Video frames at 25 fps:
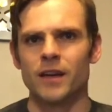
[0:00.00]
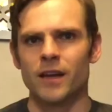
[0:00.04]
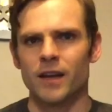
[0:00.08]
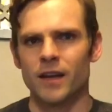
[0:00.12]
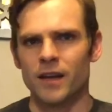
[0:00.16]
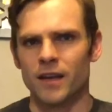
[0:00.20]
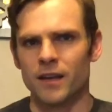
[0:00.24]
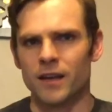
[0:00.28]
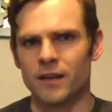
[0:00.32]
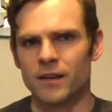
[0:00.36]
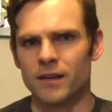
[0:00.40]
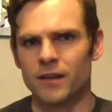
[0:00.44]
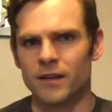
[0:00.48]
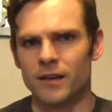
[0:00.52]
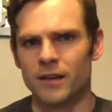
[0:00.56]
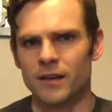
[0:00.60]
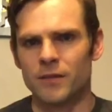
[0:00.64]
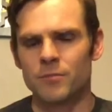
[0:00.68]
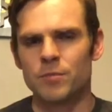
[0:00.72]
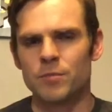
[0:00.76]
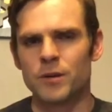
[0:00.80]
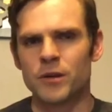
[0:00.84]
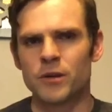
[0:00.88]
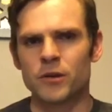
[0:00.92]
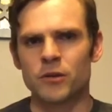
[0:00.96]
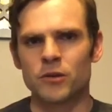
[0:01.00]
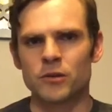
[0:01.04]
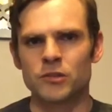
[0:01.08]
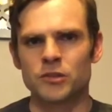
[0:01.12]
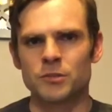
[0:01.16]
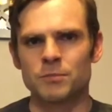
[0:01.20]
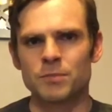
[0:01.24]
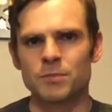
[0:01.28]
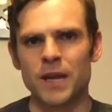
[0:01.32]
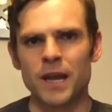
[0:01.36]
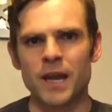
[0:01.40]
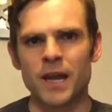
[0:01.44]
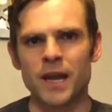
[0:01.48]
and Imperial
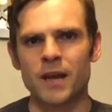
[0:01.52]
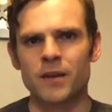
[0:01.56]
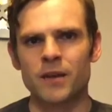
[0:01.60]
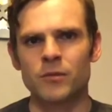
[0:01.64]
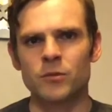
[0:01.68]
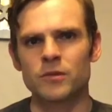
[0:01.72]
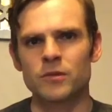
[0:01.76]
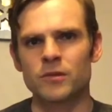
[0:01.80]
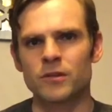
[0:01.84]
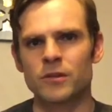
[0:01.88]
Japan was